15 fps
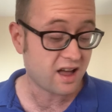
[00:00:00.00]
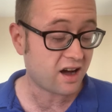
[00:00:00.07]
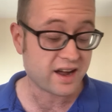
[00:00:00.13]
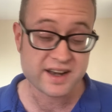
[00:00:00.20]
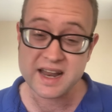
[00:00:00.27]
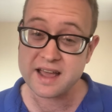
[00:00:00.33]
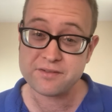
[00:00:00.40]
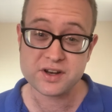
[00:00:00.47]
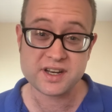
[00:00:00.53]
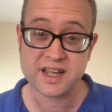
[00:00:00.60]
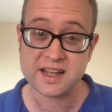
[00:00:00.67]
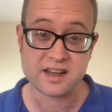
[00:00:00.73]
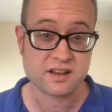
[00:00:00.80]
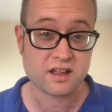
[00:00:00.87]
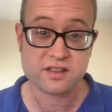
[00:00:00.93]
I never
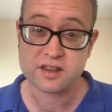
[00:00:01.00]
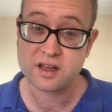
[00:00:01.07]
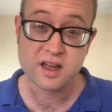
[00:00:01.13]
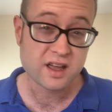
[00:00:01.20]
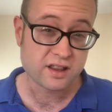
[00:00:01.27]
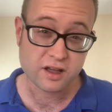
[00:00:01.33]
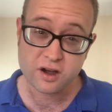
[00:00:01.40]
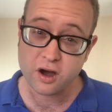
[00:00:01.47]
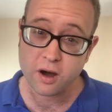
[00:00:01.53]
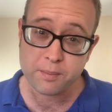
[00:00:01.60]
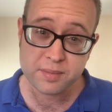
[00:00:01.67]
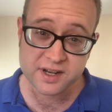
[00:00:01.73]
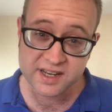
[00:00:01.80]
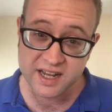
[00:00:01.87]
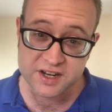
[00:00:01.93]
did. The
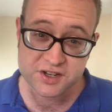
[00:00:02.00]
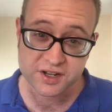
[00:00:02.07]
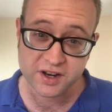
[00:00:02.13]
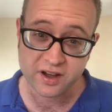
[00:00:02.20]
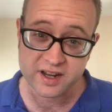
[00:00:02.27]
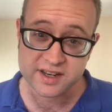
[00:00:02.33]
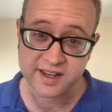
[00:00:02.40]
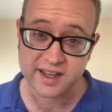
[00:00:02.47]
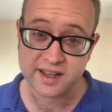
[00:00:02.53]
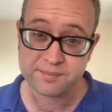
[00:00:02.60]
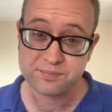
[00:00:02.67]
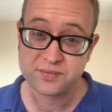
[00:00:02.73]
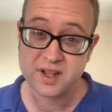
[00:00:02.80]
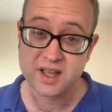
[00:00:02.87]
competition idea